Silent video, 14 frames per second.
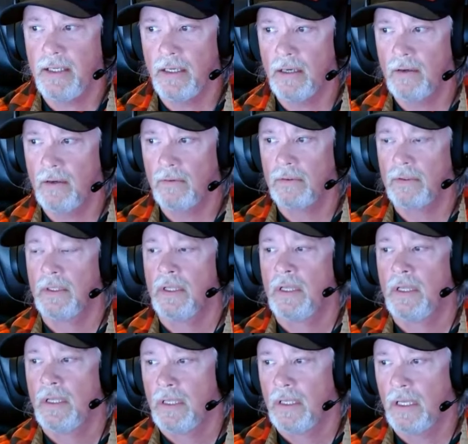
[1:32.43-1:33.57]
know,
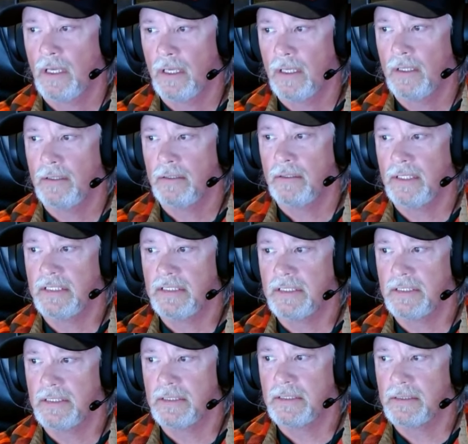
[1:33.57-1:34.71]
uh, this
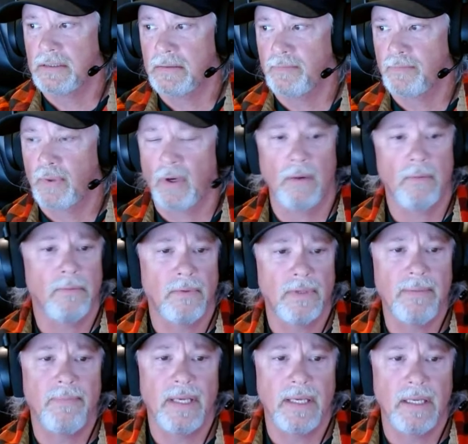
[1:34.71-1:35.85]
is probably
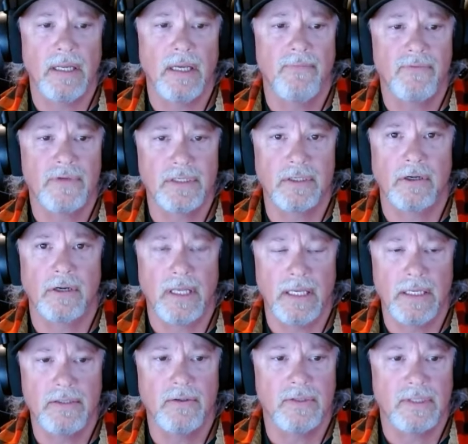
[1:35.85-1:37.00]
big enough to turn it
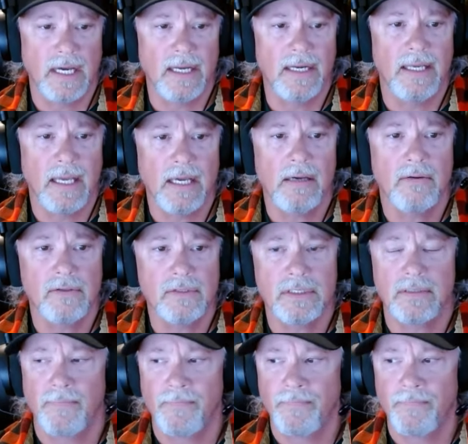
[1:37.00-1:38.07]
into a tiny house.